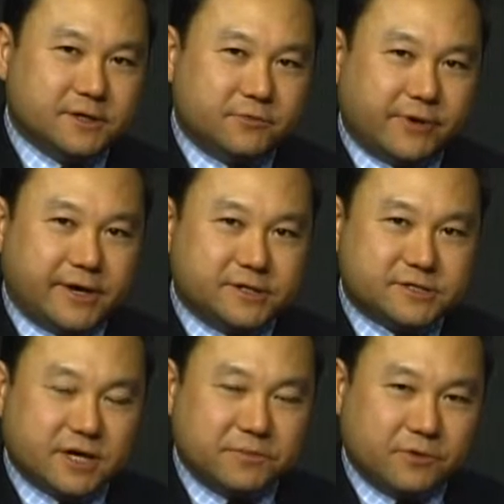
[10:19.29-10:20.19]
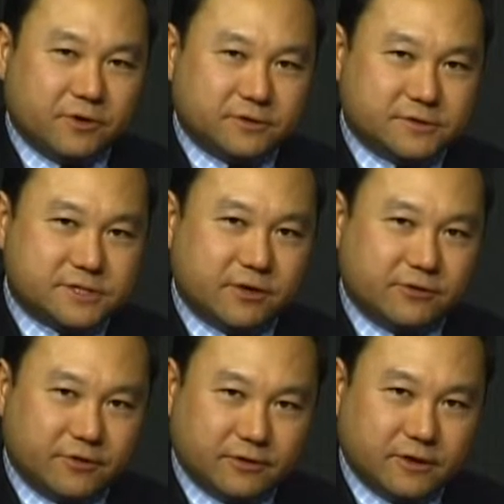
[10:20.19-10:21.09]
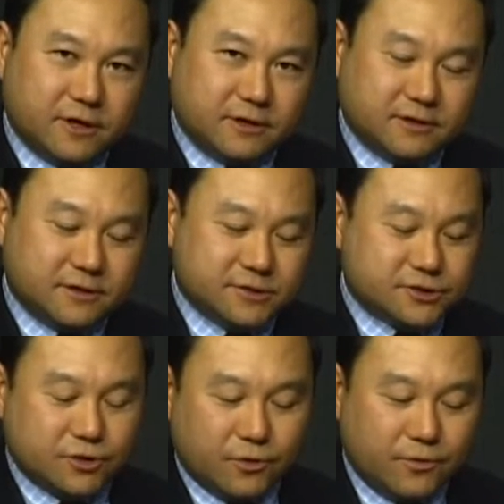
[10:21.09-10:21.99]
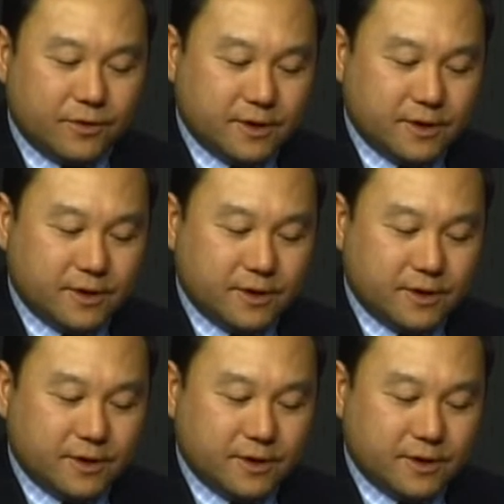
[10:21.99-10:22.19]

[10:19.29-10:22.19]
right-hand side belong to the seller on the HUD. So